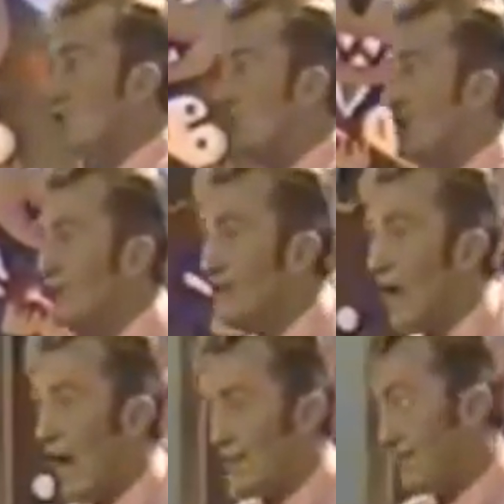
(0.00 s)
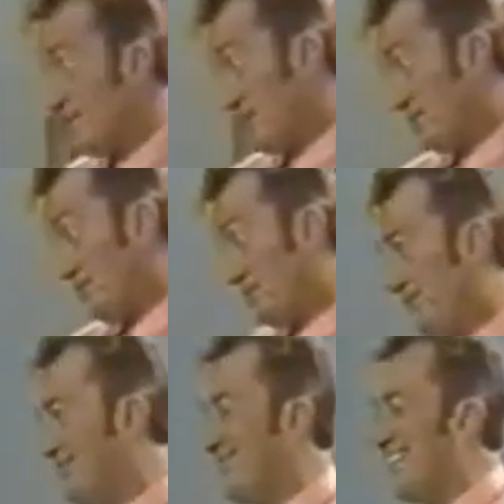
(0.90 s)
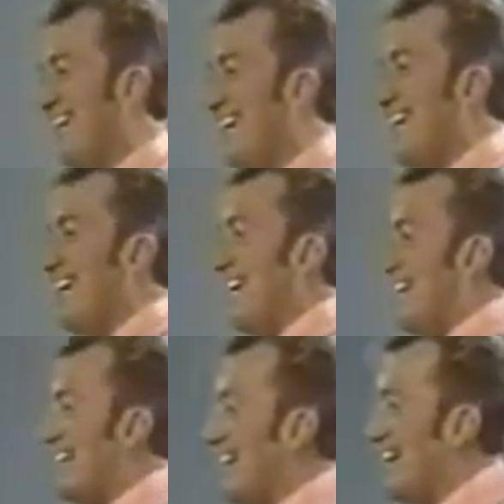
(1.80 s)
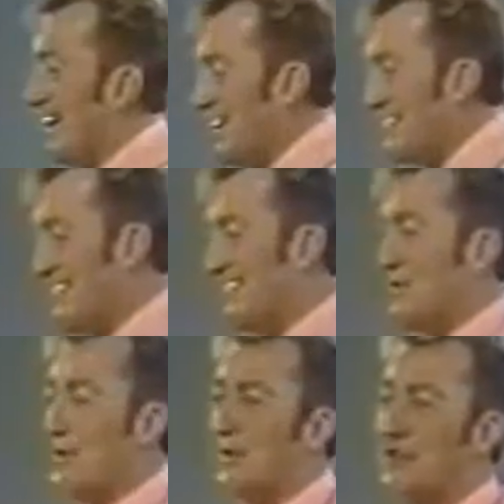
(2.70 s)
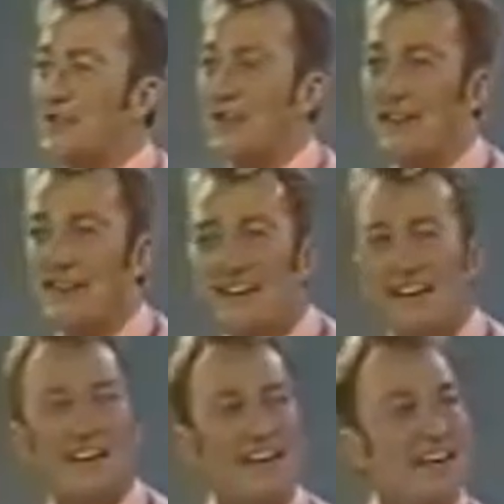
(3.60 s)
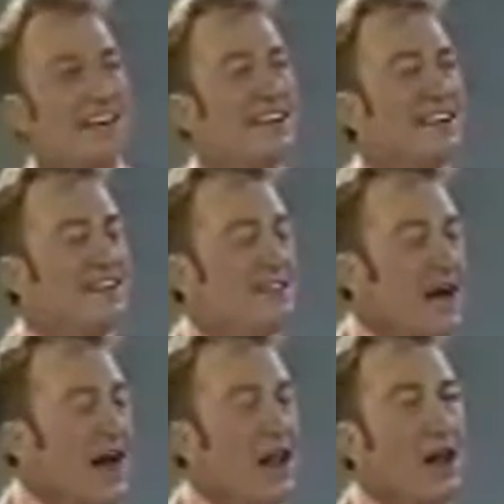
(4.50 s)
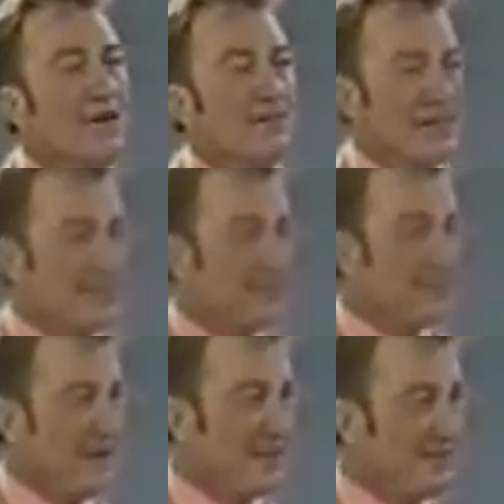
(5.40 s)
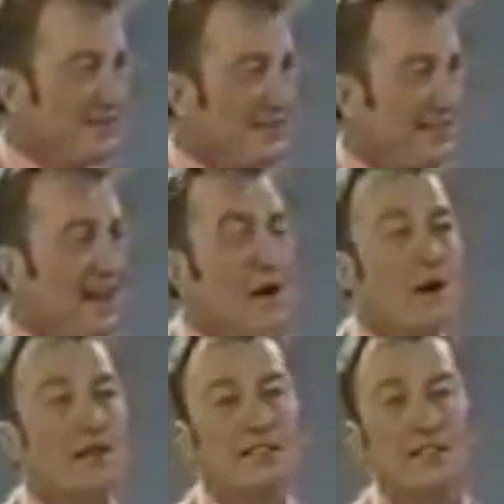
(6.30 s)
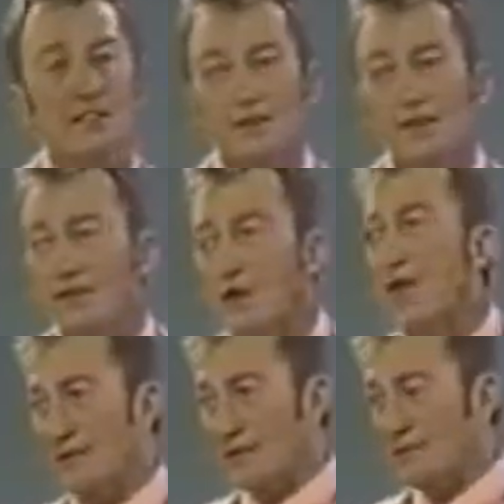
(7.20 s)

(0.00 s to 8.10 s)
tortilla flats. He said, he wanted her to read it, I love this place. I want to live here forever.